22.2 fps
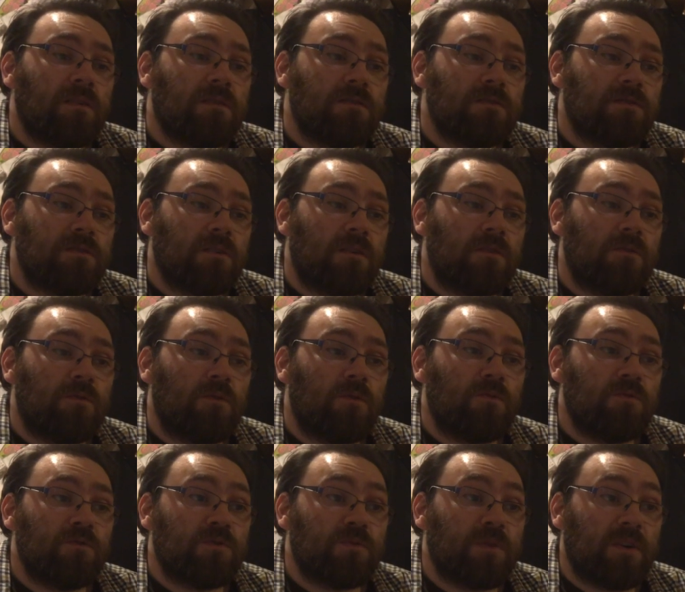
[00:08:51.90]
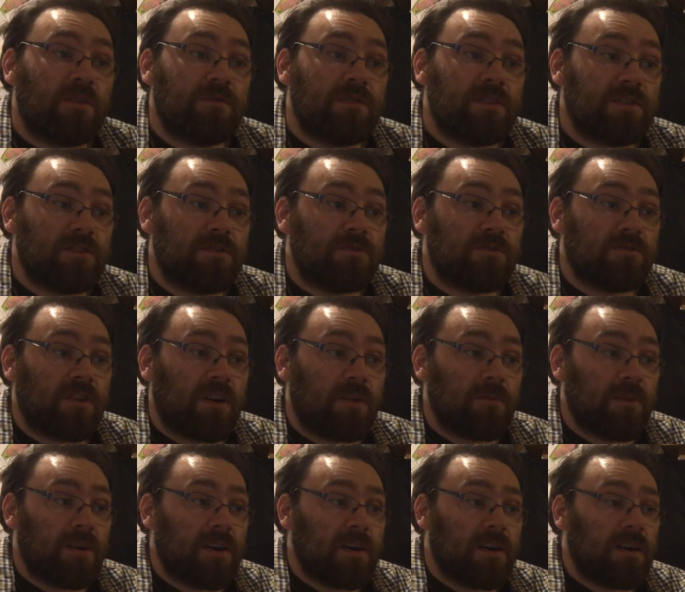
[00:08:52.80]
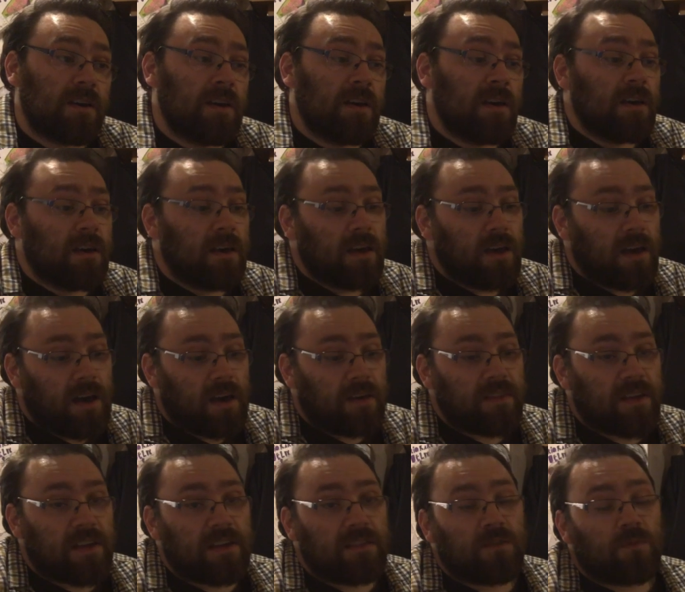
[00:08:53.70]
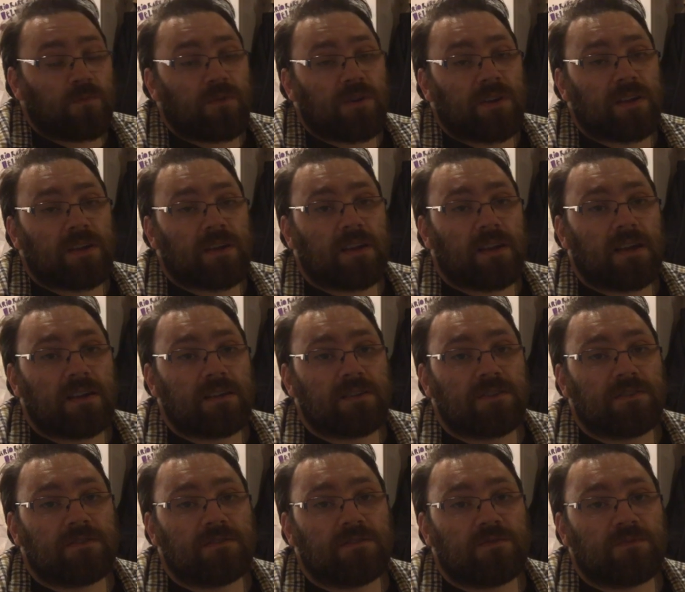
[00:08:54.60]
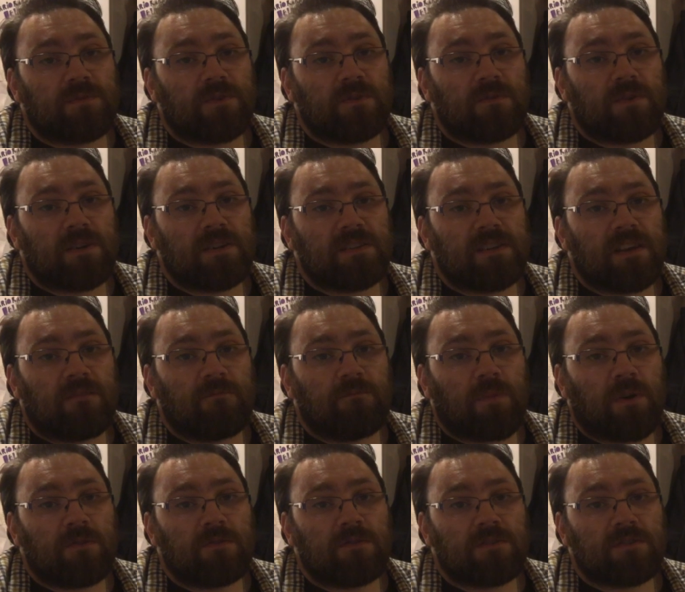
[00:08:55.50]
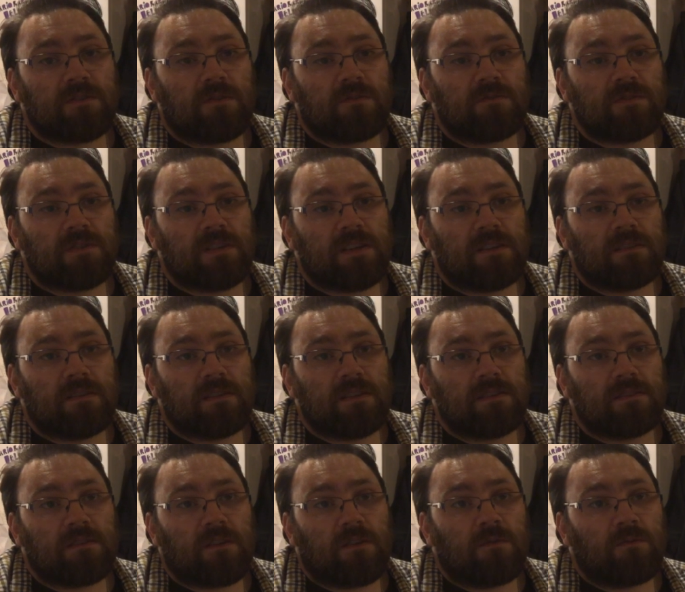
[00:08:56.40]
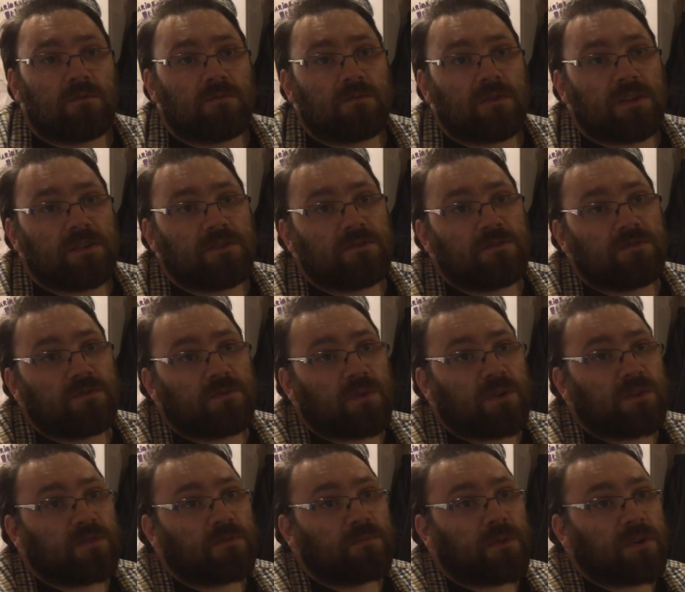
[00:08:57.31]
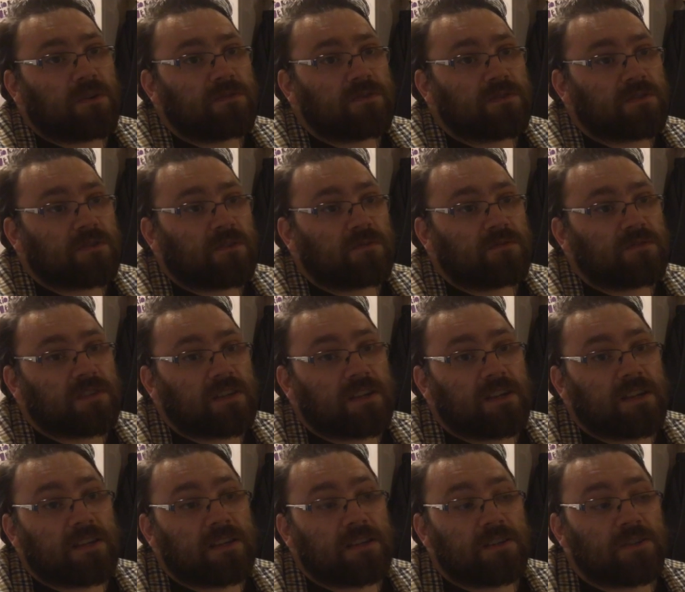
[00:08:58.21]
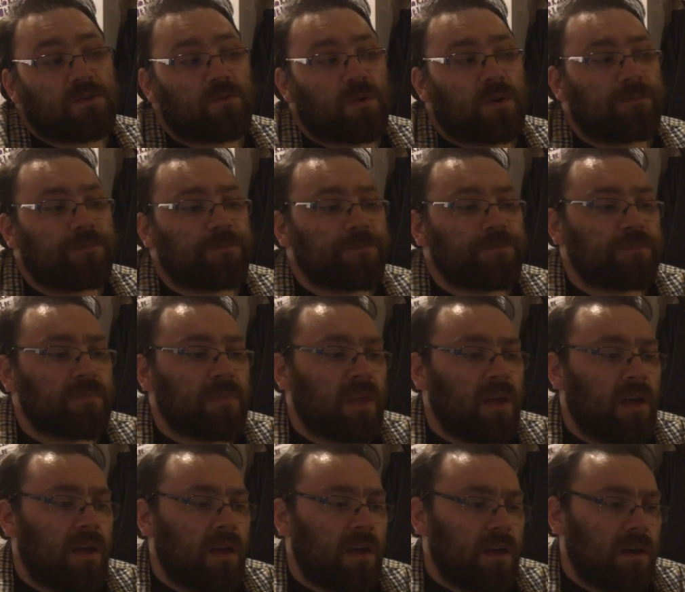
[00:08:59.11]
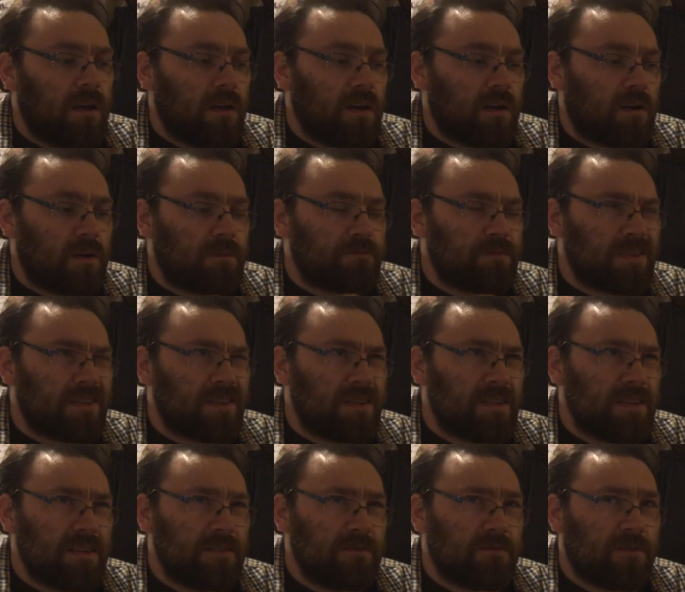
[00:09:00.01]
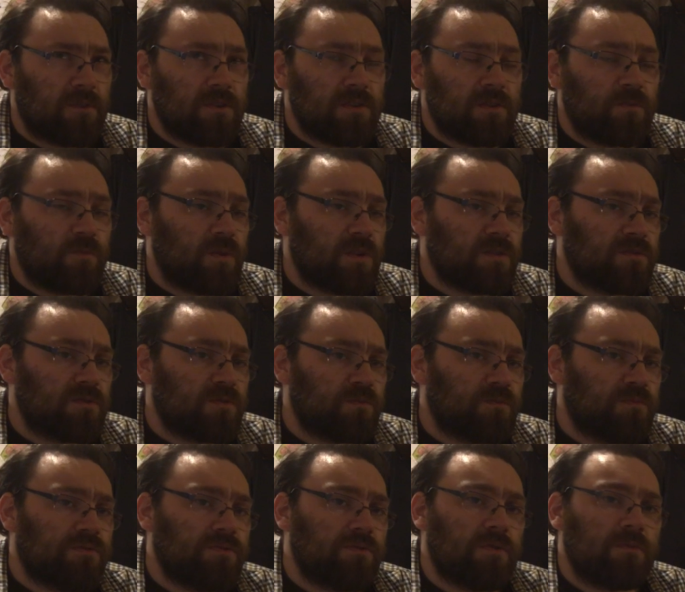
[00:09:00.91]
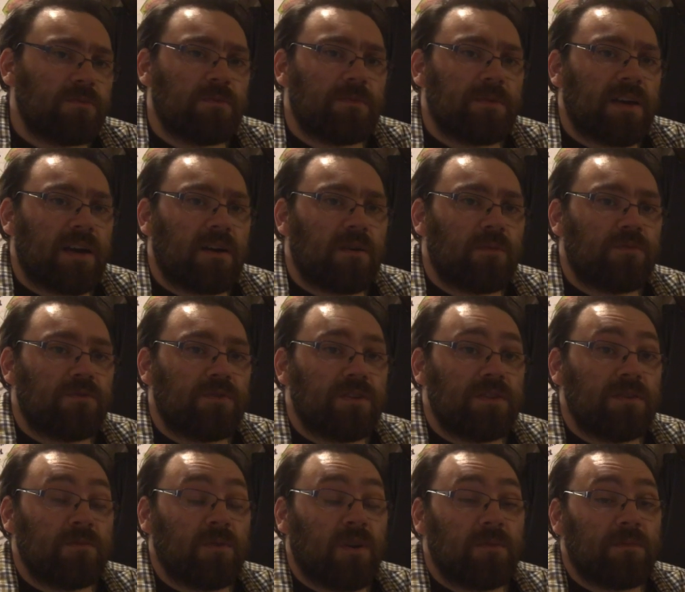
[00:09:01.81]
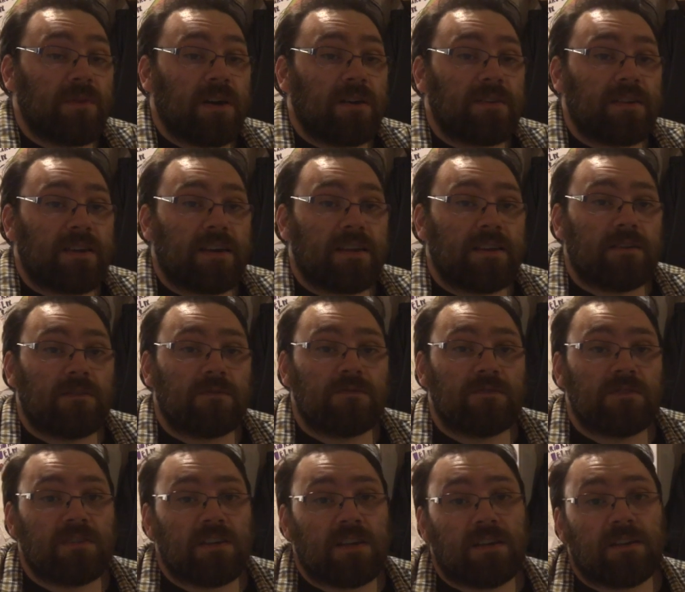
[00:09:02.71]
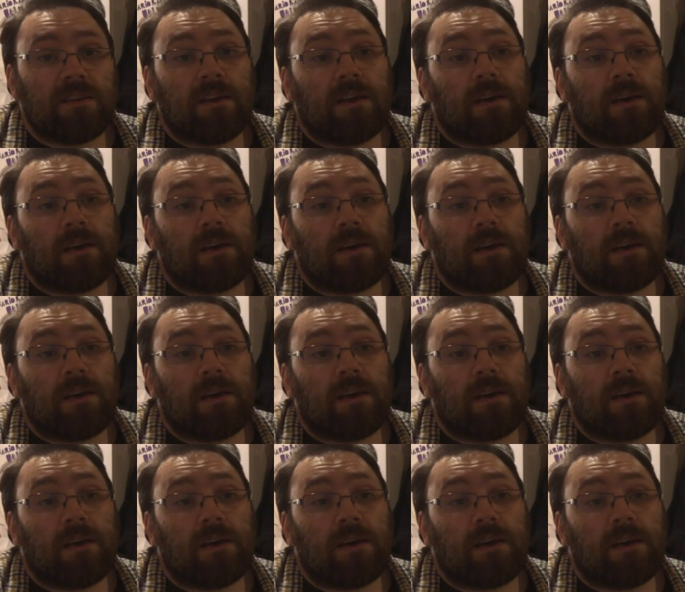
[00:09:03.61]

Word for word: so all twelve issues are up there, and then in the print collections we always have bonus content. There's a whole issue's worth of bonus content in each one. I believe volume one's probably out of print, you might be able to get it on the second